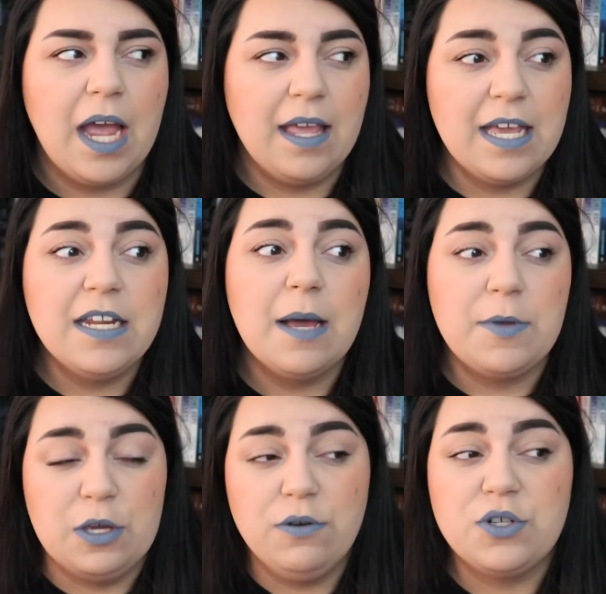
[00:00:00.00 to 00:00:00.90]
I end
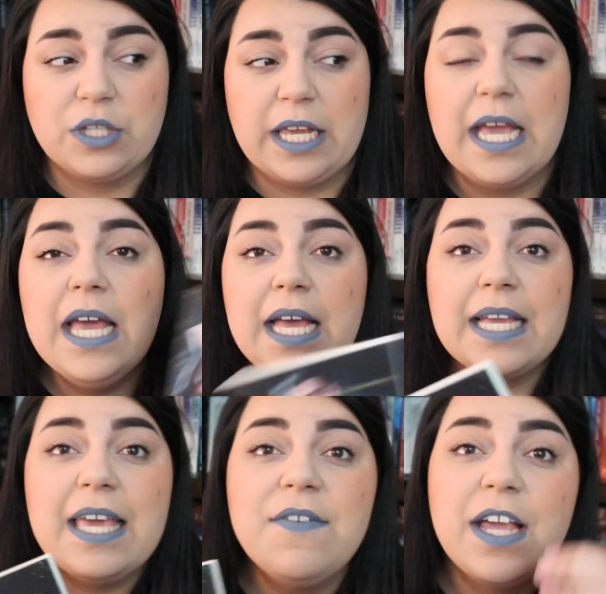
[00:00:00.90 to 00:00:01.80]
up usually
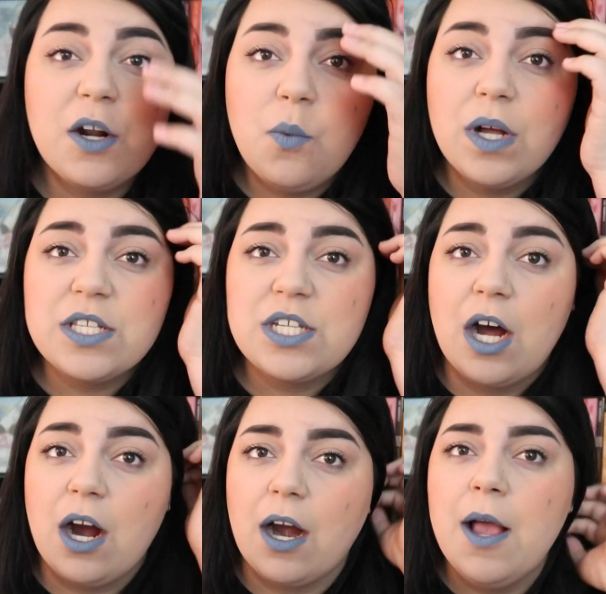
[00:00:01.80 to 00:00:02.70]
giving it a one
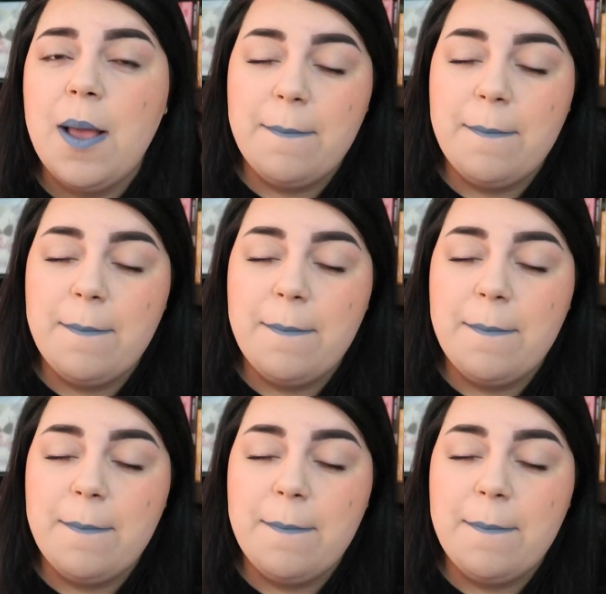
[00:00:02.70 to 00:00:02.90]
star